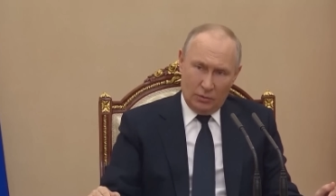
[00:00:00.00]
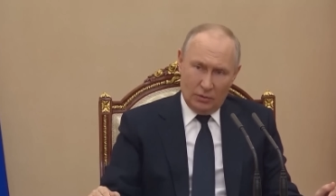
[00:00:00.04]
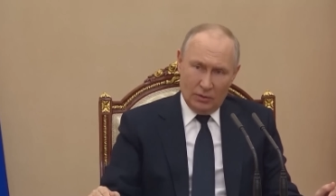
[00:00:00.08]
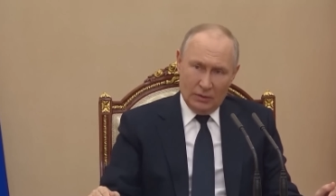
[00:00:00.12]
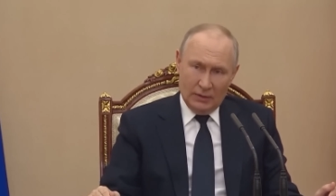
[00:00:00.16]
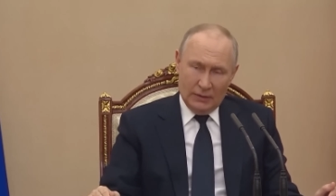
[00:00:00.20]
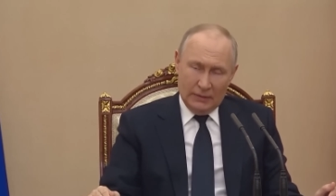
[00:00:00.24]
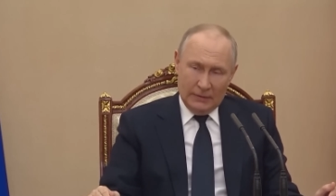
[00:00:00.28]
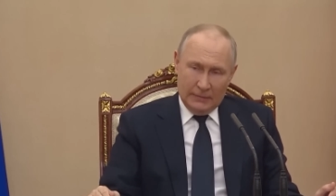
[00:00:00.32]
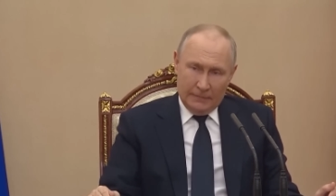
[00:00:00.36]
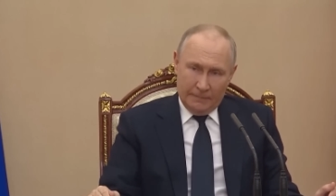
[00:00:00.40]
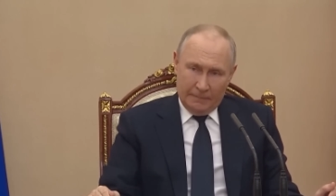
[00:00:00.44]

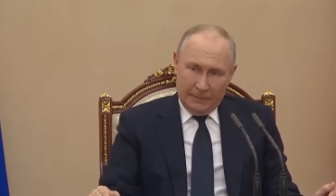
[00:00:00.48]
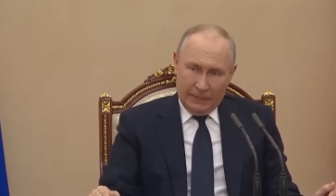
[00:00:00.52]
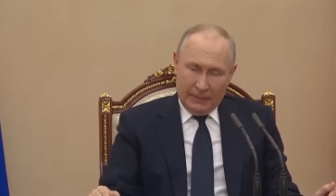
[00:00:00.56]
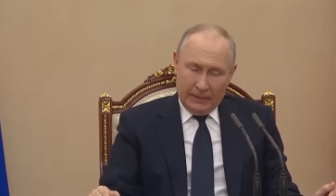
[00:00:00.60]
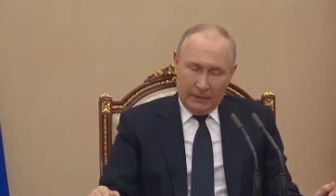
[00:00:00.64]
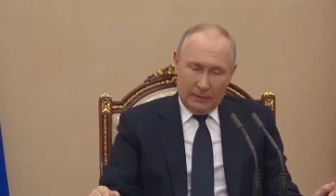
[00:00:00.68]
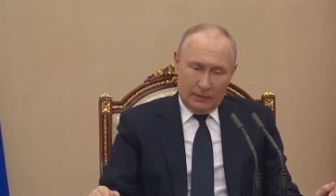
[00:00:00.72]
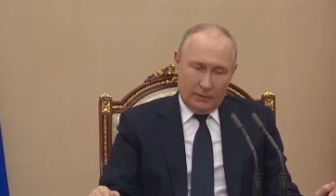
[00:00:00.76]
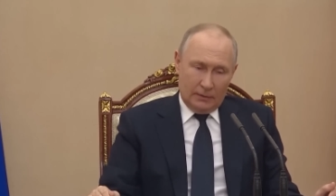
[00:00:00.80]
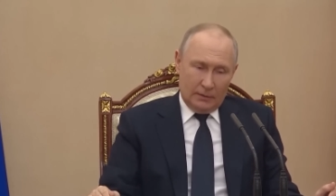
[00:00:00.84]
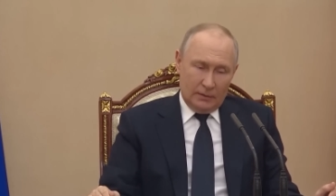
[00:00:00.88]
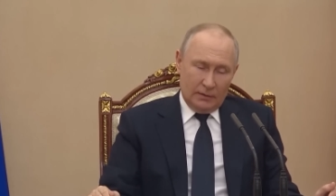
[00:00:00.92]
on the
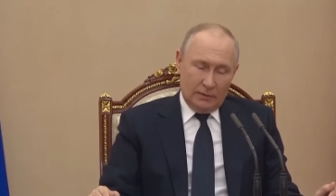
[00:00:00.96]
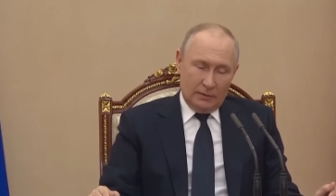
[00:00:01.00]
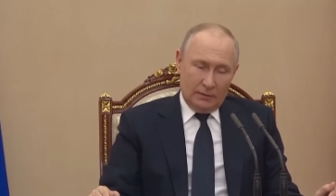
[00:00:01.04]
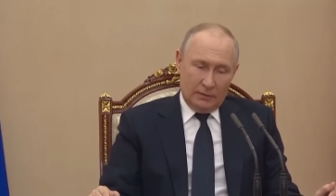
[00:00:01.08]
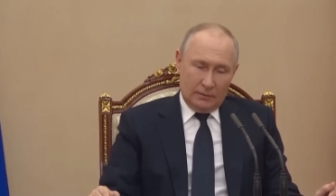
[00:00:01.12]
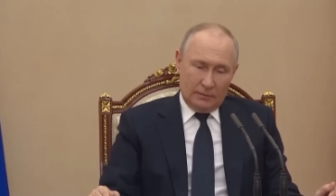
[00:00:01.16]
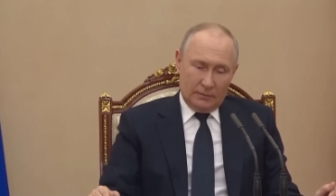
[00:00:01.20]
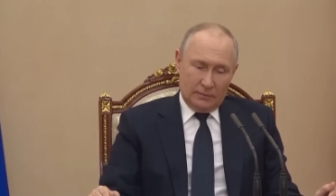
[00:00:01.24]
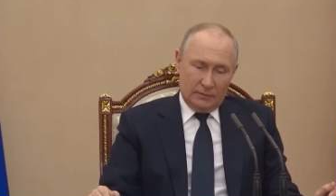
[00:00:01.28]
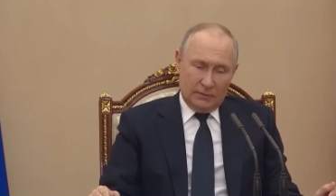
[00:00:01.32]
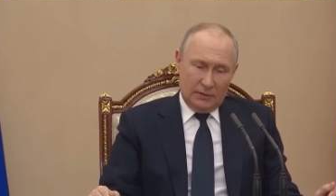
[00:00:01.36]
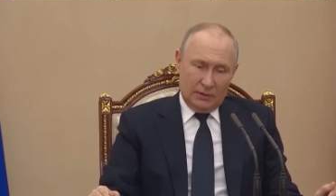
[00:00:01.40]
territory of
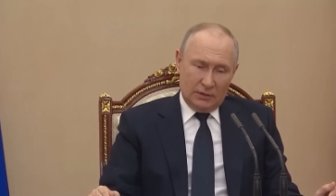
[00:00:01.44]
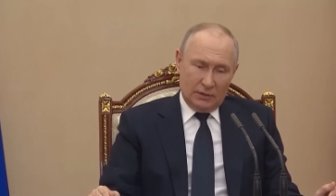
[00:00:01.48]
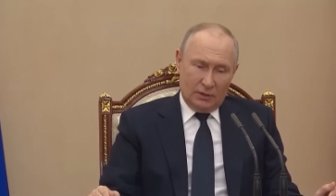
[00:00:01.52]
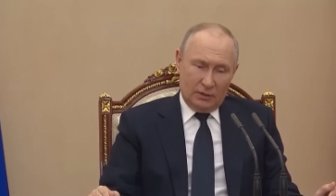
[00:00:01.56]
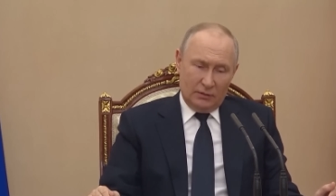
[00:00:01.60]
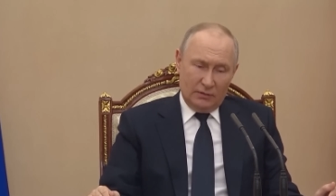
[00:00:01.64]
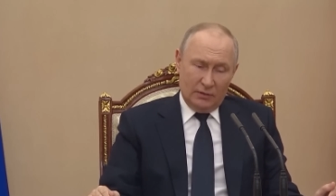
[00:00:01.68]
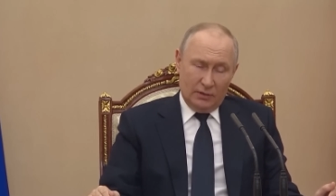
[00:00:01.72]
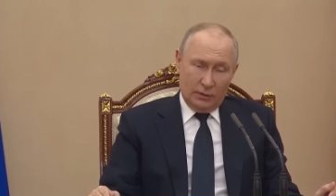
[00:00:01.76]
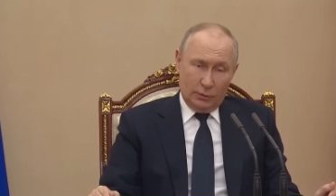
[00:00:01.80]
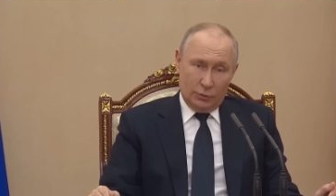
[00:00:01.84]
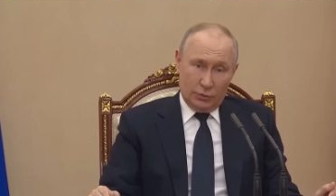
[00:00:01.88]
Belarus.
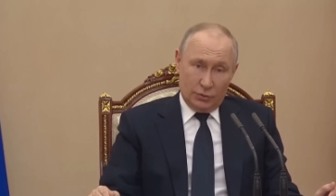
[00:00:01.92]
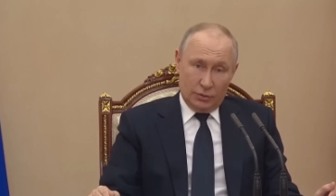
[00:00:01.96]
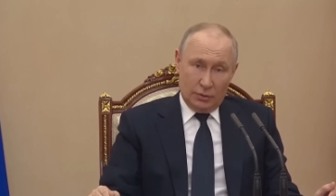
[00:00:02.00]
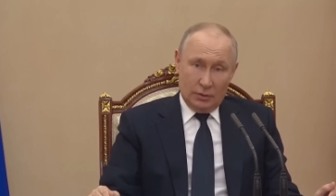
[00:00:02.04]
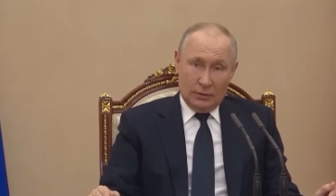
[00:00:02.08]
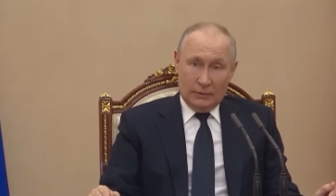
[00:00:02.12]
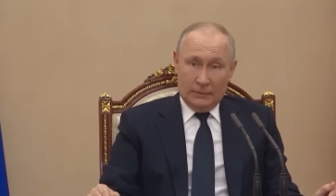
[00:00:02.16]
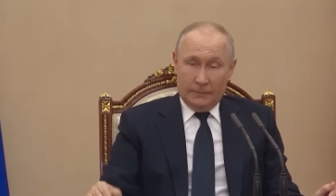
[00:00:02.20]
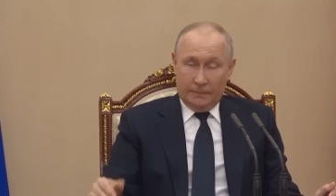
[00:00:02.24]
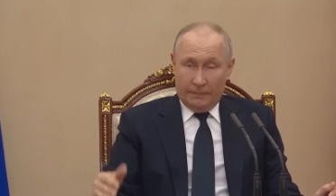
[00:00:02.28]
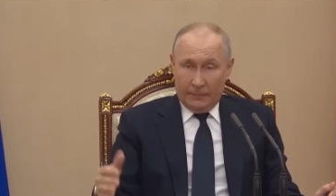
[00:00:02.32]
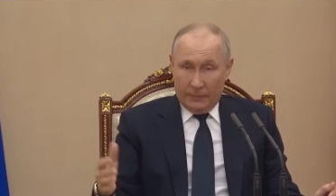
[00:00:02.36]
There is
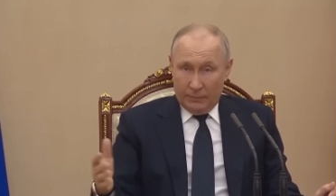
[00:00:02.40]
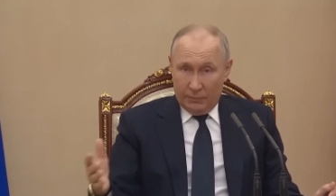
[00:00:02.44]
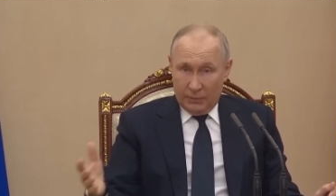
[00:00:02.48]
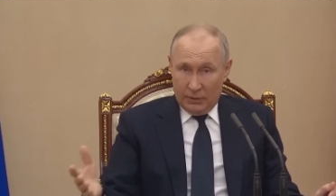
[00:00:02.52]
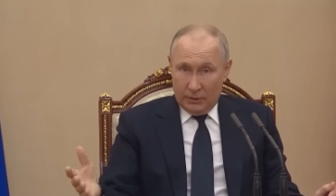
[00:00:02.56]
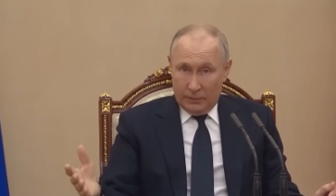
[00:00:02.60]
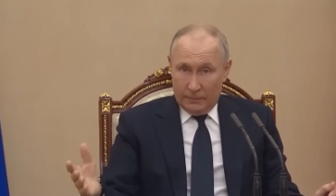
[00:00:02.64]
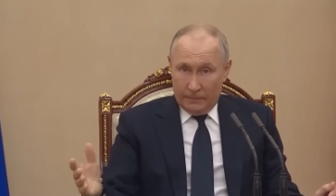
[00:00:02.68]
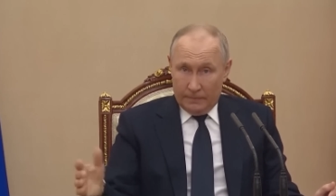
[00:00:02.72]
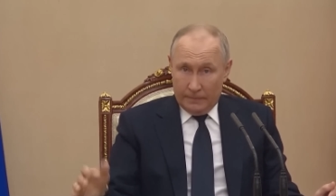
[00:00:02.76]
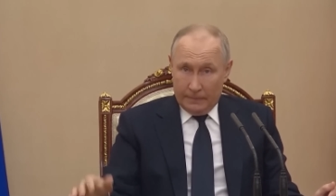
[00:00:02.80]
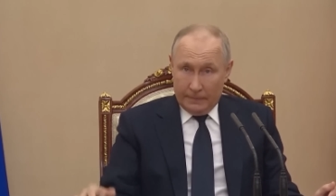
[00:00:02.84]
nothing
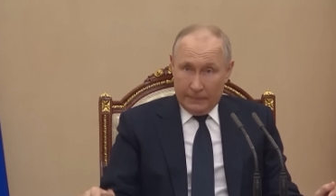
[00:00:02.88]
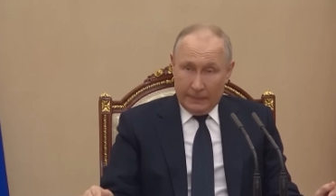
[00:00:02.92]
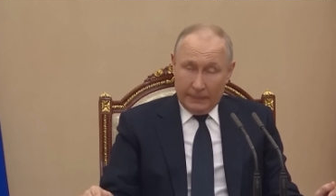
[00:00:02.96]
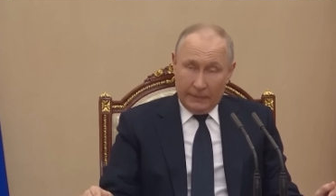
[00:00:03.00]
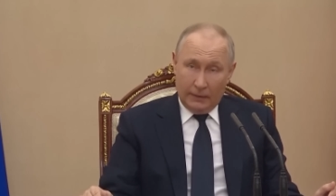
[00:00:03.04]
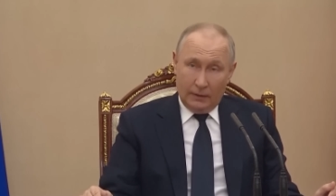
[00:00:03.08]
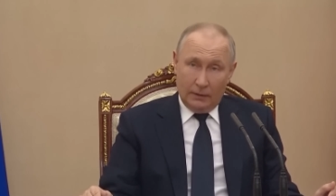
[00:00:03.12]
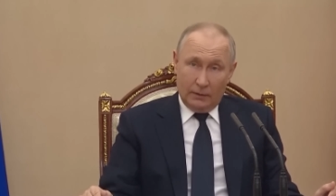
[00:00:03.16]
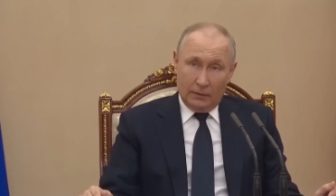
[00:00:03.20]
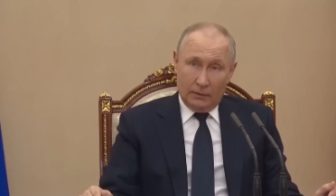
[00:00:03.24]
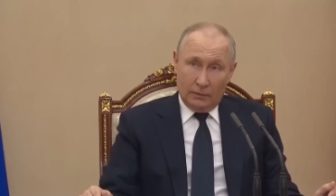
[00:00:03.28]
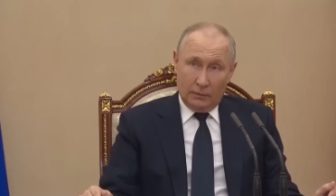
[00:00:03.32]
unusual here
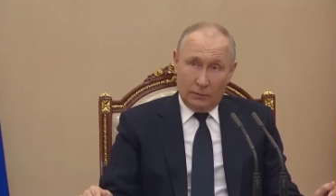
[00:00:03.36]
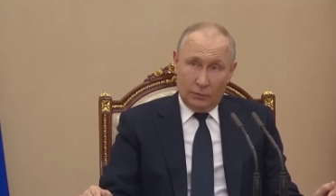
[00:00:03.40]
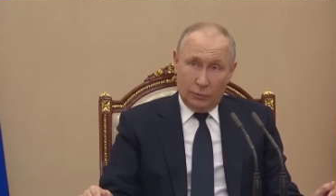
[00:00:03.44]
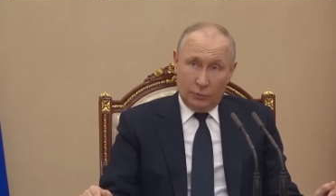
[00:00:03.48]
either.